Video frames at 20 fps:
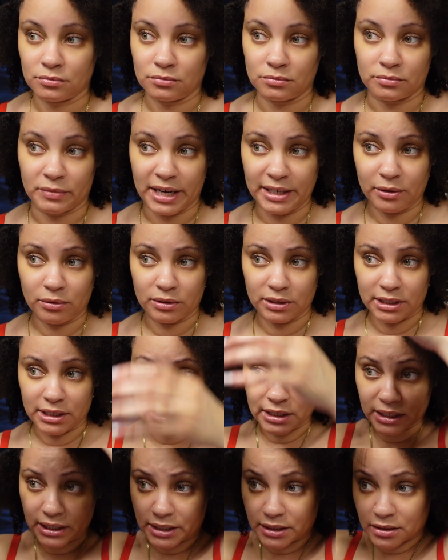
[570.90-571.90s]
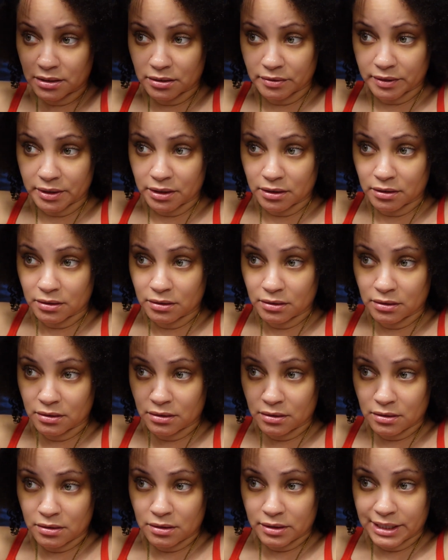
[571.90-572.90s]
I might only get like 3
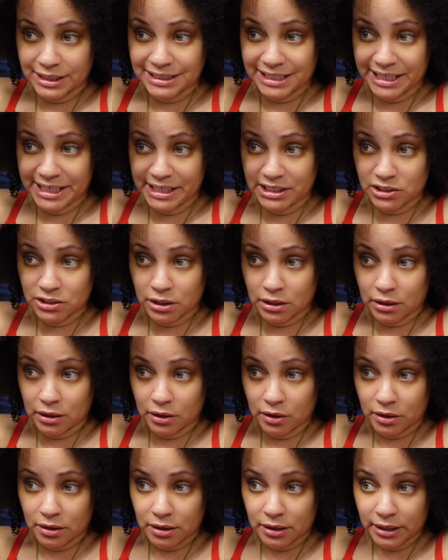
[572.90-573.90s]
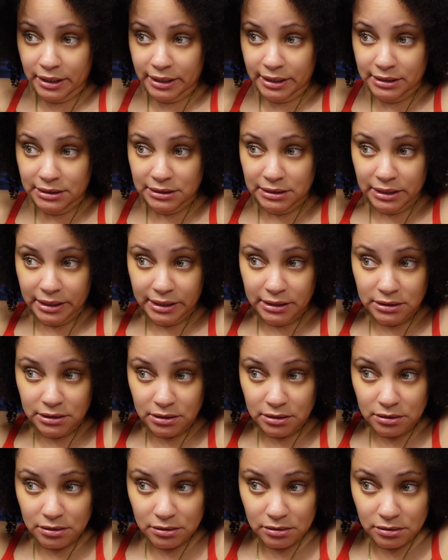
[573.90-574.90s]
because it needs to look like it's
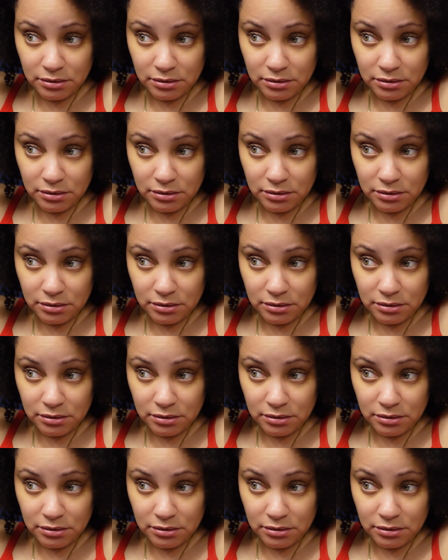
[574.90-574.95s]
slanted.